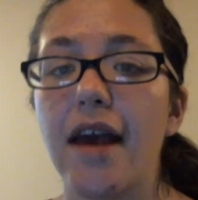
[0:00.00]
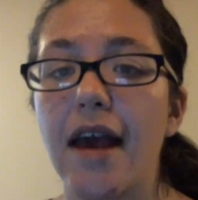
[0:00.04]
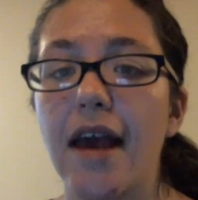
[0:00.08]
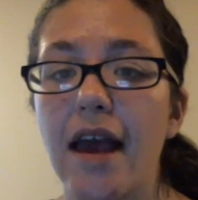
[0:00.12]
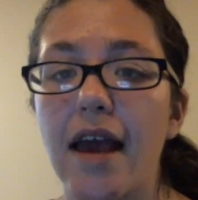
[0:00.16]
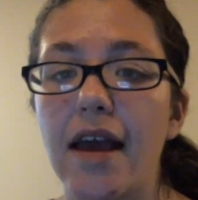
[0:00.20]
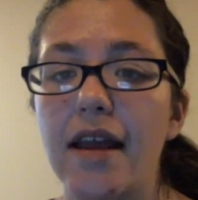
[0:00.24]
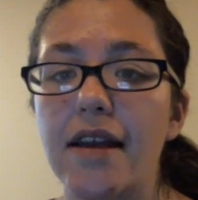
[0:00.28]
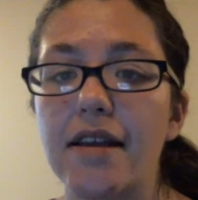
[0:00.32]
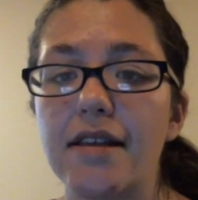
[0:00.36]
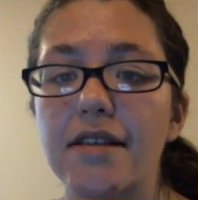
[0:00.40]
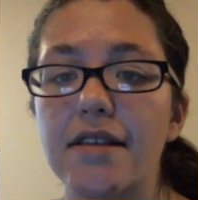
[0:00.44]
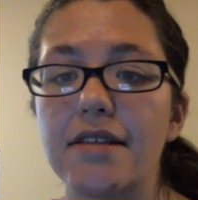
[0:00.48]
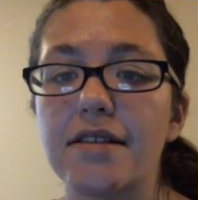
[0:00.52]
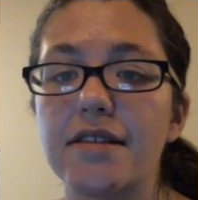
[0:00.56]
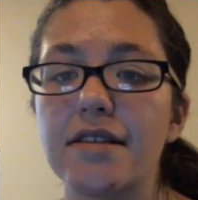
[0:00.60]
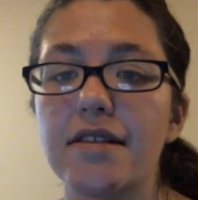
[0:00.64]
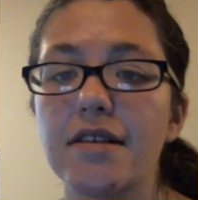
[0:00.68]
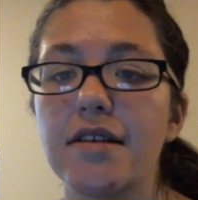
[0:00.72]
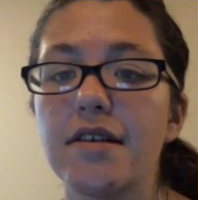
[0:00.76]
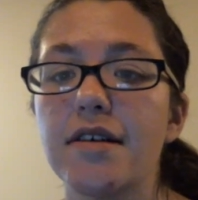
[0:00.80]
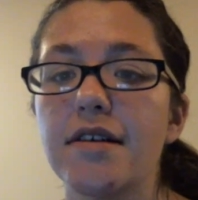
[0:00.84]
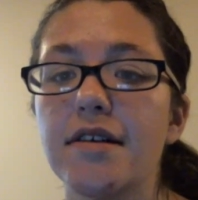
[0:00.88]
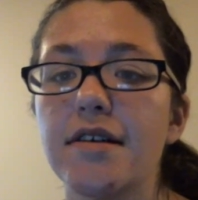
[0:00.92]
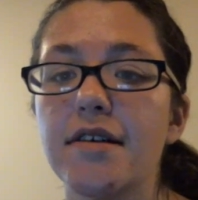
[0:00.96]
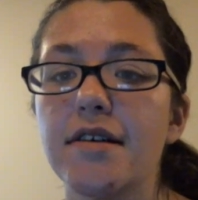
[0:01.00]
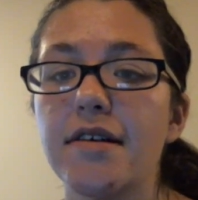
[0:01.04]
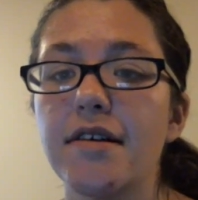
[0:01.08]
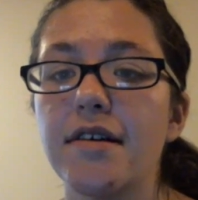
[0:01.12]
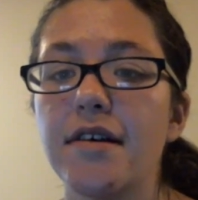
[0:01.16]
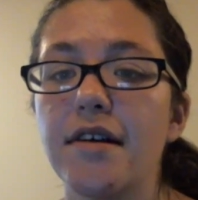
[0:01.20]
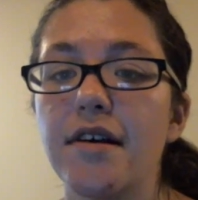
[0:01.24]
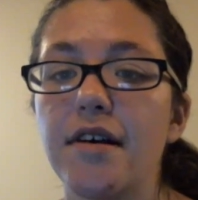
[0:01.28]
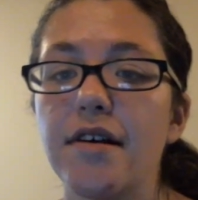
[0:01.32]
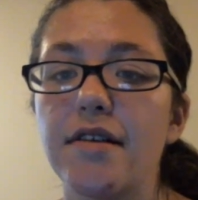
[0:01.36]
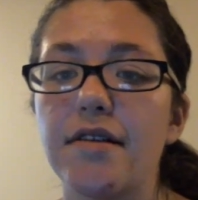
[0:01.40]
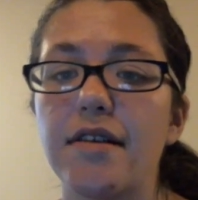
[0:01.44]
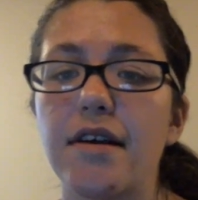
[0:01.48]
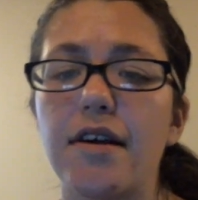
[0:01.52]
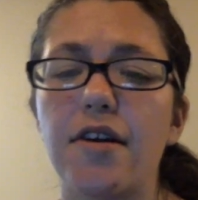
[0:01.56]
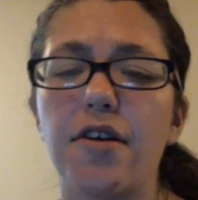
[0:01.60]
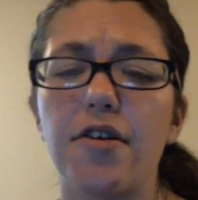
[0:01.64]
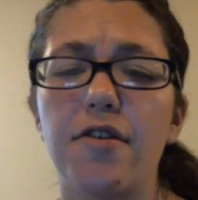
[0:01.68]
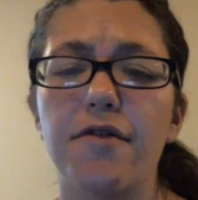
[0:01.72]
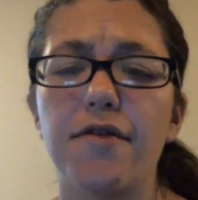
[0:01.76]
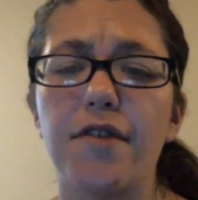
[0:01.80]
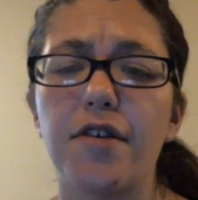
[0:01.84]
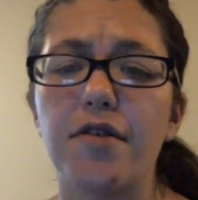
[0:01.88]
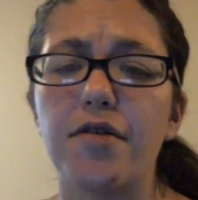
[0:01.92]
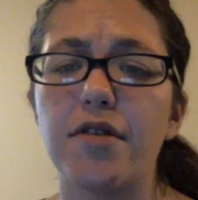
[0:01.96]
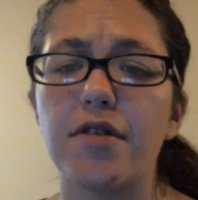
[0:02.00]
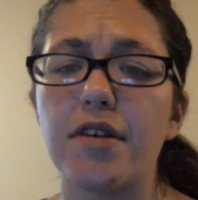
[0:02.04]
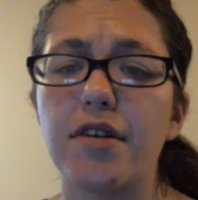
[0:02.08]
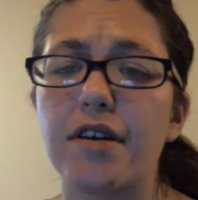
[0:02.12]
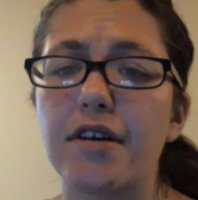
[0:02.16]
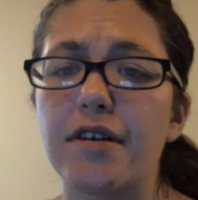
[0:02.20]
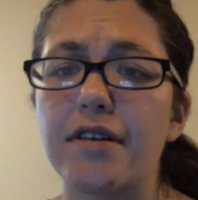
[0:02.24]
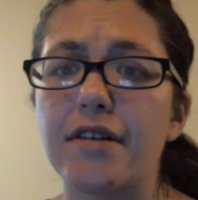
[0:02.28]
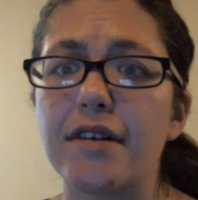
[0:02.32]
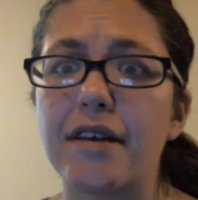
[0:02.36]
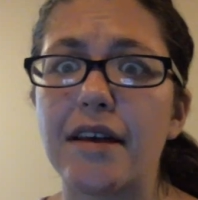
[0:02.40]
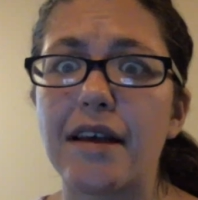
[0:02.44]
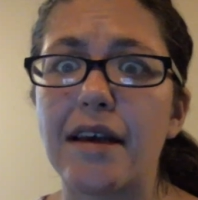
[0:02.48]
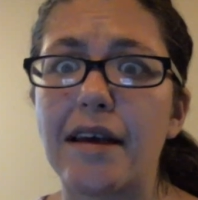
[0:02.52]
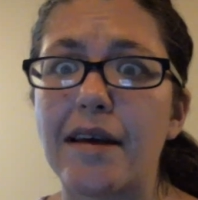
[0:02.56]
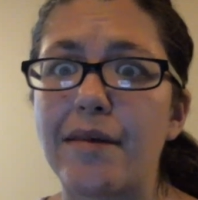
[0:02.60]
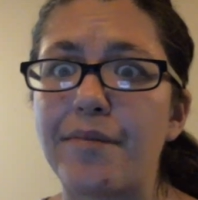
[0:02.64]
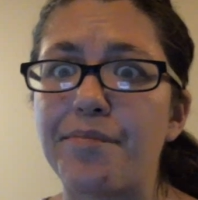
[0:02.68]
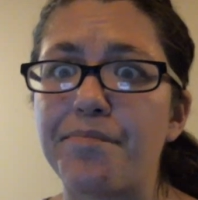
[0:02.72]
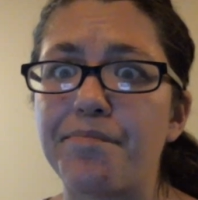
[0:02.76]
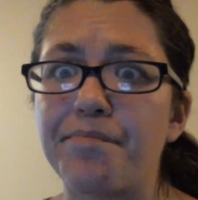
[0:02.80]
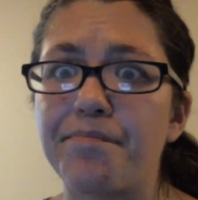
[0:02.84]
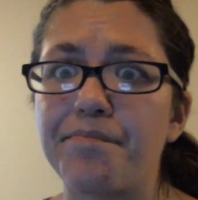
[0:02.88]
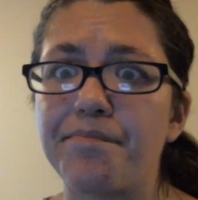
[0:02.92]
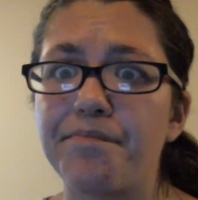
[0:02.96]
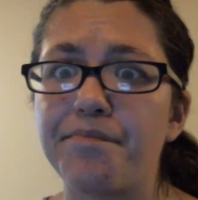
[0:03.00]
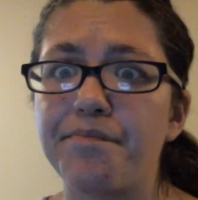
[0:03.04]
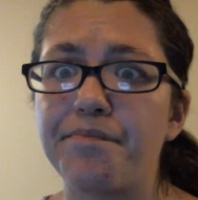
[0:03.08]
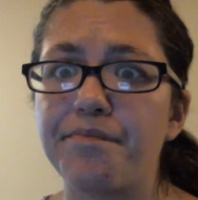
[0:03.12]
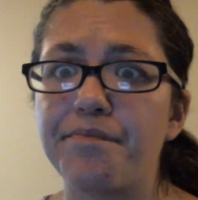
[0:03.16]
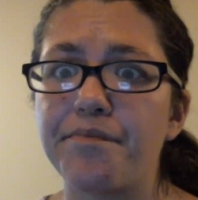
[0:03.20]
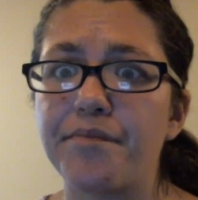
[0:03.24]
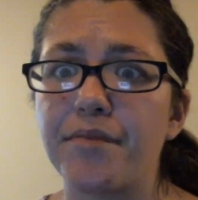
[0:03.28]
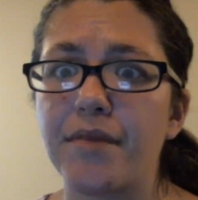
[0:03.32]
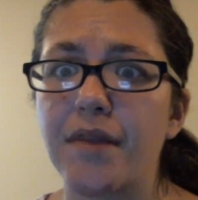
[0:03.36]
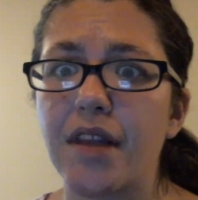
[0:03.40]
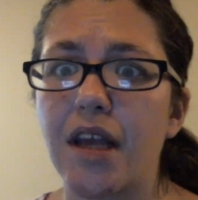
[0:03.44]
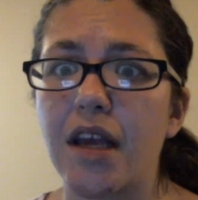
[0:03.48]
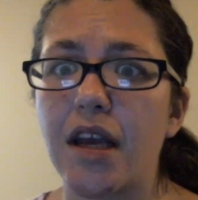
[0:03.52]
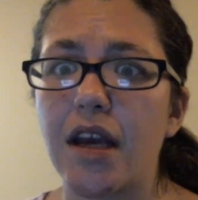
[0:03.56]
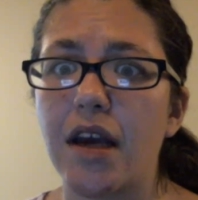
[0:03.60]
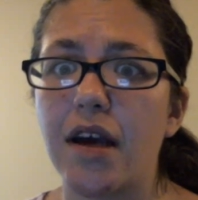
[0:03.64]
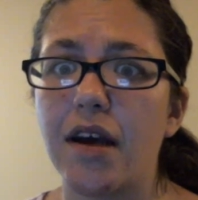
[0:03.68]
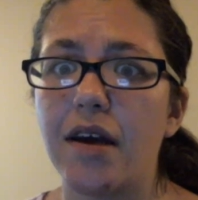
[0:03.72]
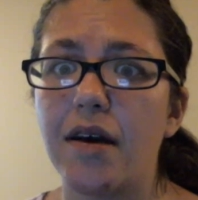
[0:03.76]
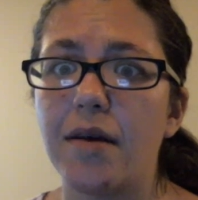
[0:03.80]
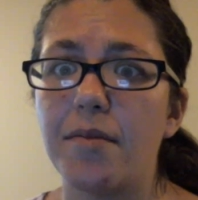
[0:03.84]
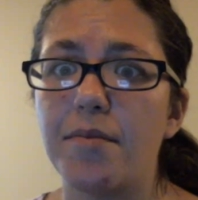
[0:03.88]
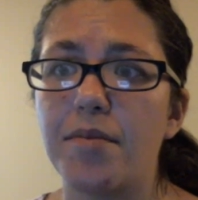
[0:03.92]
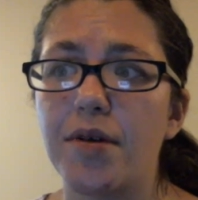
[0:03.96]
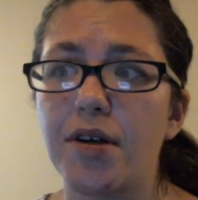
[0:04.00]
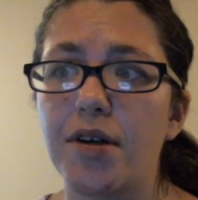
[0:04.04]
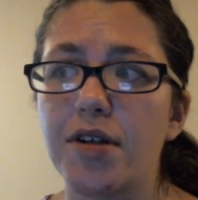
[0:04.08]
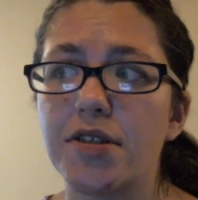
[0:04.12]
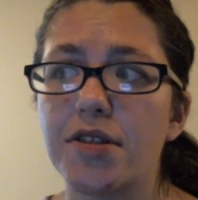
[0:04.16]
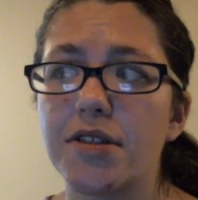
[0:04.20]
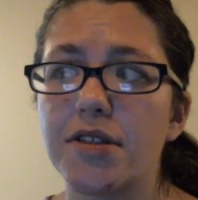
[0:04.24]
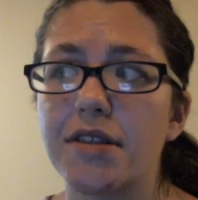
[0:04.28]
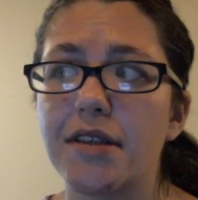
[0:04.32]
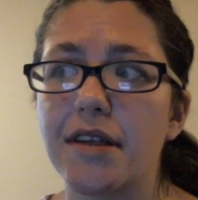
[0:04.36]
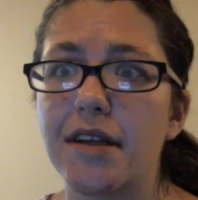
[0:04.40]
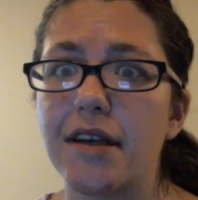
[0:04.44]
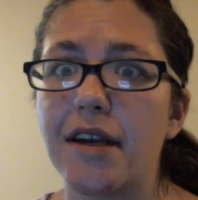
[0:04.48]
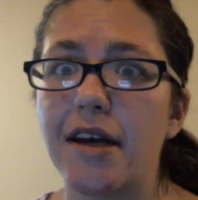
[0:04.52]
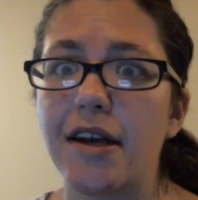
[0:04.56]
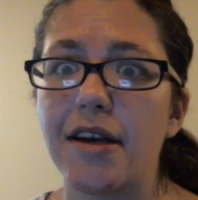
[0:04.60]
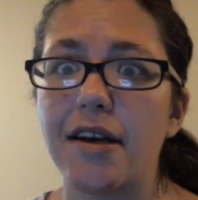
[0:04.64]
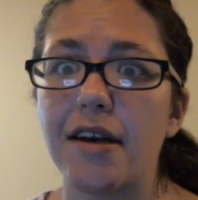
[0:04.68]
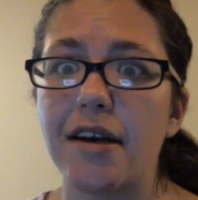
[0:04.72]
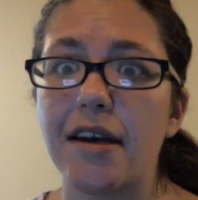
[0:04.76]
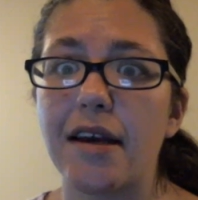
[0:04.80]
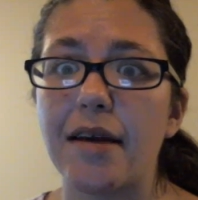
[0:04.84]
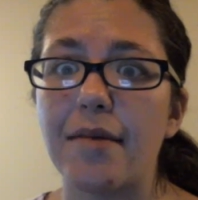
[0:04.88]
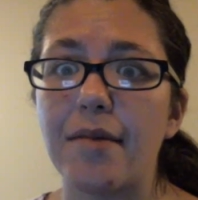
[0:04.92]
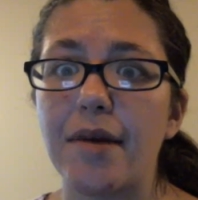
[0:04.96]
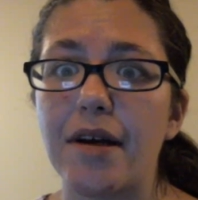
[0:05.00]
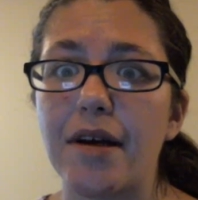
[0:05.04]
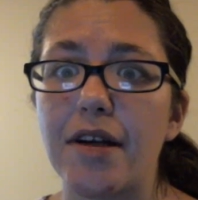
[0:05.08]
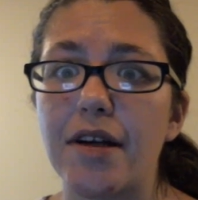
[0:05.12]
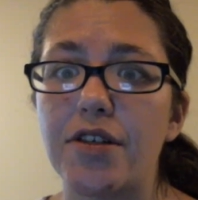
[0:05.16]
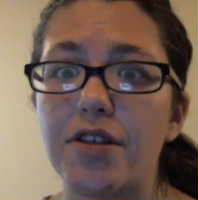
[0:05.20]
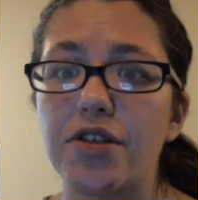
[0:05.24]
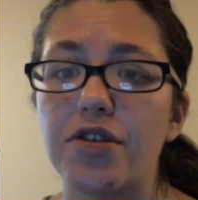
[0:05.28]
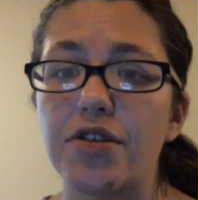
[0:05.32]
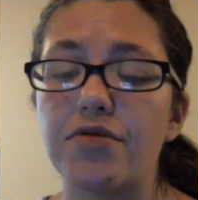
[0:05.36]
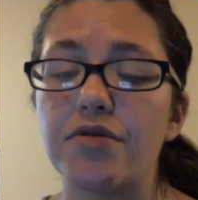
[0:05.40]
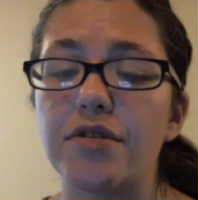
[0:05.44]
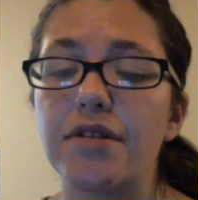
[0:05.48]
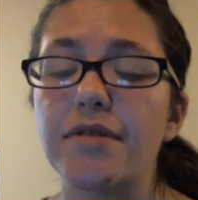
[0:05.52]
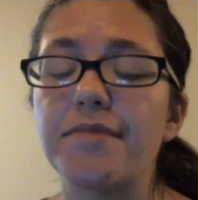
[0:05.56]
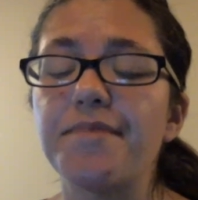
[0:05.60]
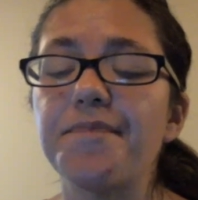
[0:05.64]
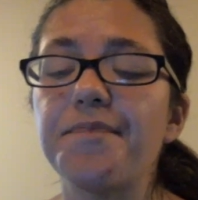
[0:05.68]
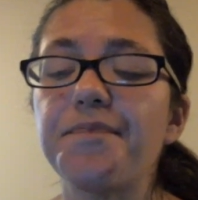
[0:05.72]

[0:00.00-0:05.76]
Hence, they all voted on the name. Personally, not a name I'd choose.